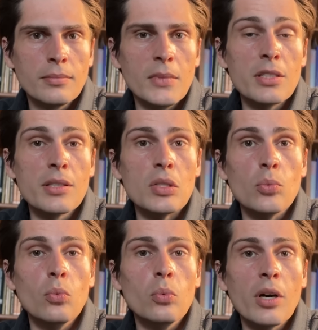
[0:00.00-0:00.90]
This is
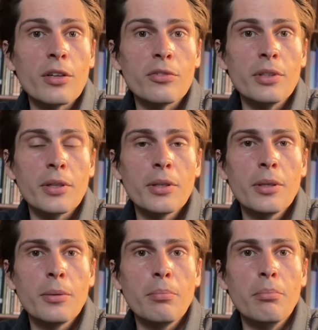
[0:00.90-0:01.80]
one of the
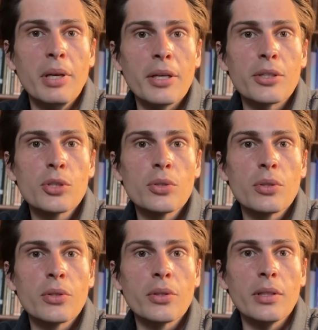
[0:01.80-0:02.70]
biggest
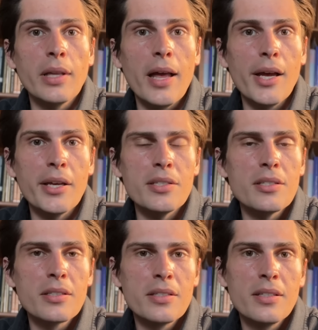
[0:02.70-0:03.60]

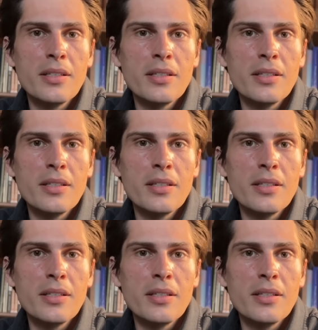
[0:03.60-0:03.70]
lies